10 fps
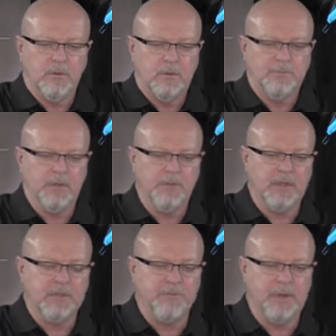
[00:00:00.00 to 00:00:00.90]
It's pretty
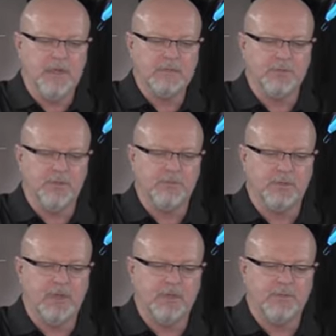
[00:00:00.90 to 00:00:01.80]
much impossible to
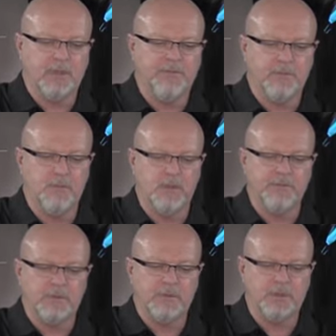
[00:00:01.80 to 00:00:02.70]
protect sheep from
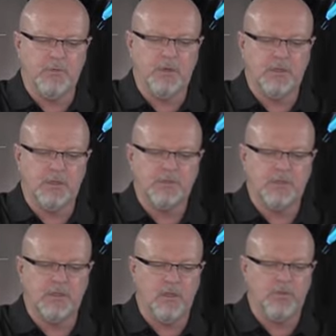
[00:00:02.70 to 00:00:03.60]
wolves as someone needs
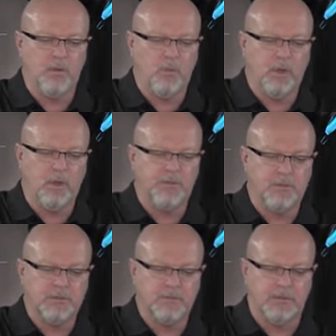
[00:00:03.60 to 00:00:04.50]
to know them well
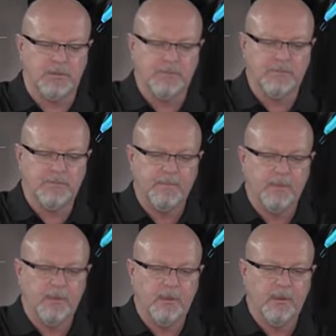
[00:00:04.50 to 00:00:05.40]
personally
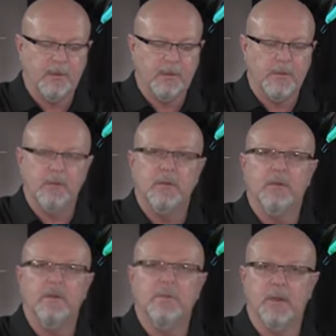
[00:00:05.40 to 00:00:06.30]

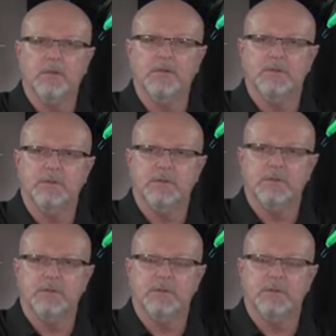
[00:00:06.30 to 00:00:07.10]
in modern church.